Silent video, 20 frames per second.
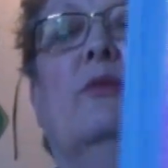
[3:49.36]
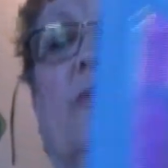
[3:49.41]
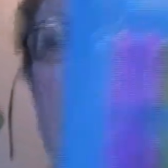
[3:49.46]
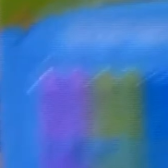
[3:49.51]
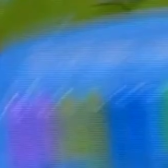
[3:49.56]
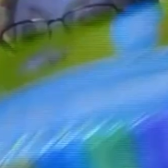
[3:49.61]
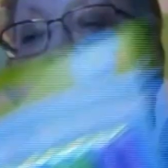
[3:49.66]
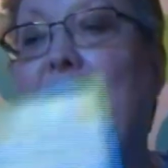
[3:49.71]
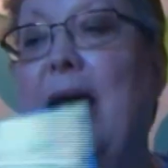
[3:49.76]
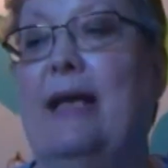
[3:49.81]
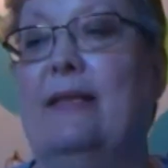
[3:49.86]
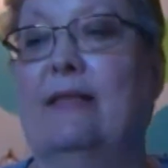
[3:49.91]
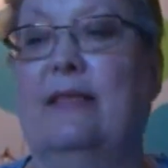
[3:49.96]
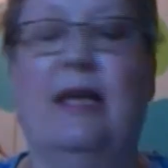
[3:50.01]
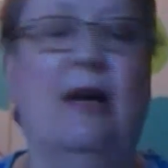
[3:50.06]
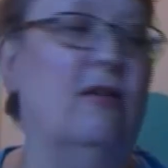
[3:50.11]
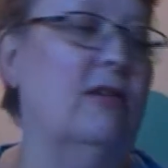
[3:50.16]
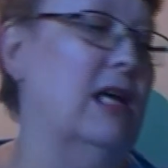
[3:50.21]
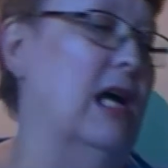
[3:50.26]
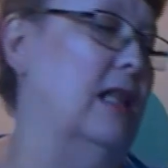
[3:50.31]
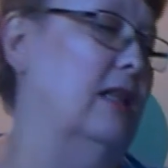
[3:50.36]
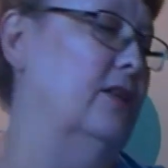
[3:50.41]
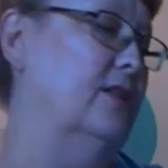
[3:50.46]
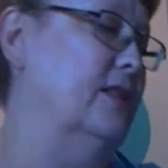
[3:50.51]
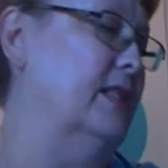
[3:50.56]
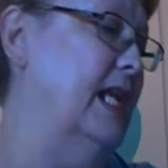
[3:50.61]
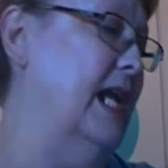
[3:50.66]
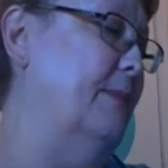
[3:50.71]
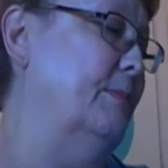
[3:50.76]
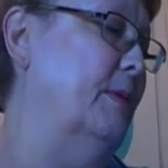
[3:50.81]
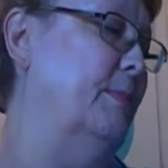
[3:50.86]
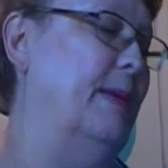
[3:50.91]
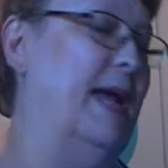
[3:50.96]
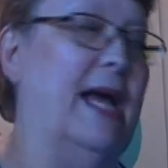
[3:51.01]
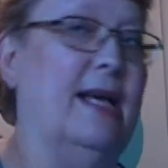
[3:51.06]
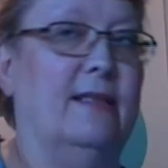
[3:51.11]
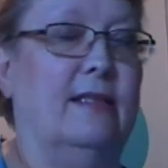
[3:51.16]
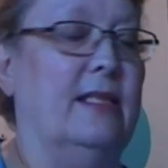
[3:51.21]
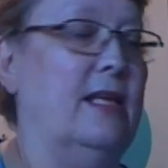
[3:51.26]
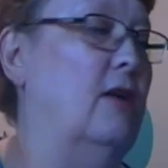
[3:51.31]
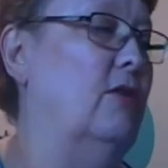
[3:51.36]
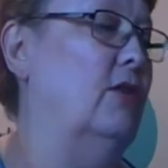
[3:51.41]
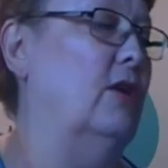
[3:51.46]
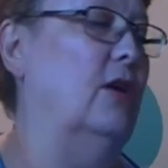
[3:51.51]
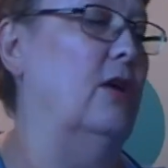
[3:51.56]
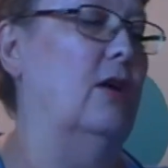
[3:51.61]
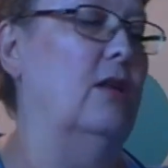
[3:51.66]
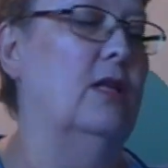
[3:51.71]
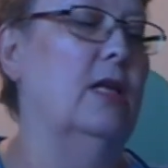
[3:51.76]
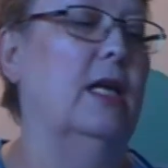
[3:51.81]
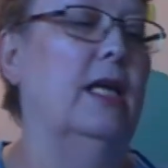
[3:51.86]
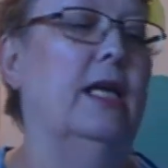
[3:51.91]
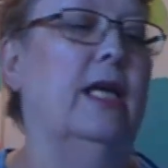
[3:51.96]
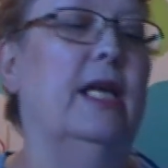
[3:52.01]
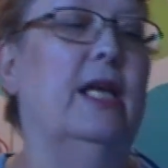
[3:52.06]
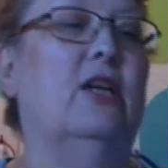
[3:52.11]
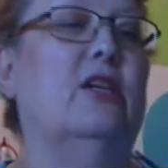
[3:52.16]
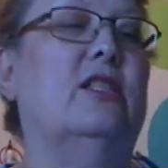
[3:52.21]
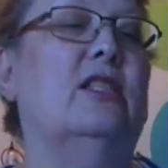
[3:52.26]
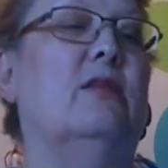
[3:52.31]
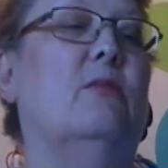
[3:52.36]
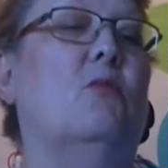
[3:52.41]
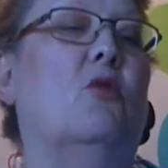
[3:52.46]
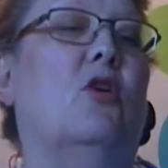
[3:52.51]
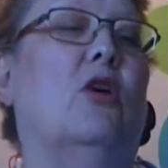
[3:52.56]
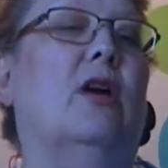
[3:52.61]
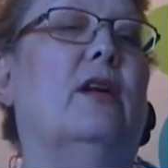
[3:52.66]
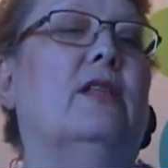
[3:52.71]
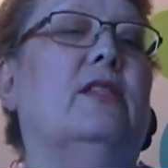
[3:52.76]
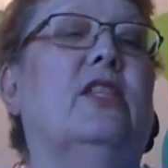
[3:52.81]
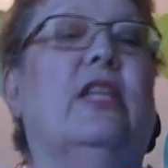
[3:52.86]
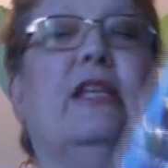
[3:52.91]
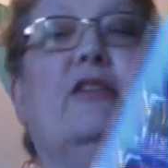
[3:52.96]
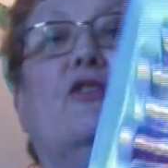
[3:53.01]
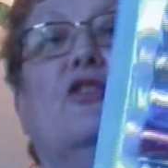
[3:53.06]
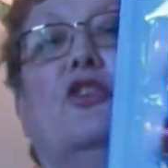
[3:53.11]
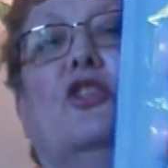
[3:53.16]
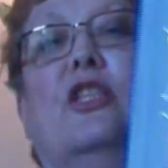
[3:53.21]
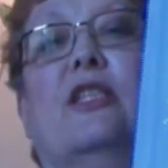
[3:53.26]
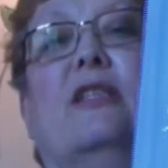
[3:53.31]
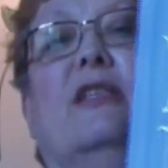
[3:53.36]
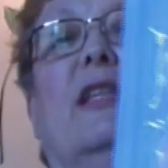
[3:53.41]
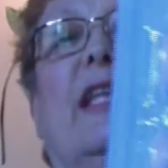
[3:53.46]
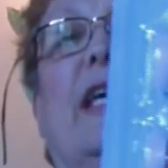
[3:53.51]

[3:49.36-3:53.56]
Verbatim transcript: really pastel colors, and I'm a pastel girl. Here's some more. These are just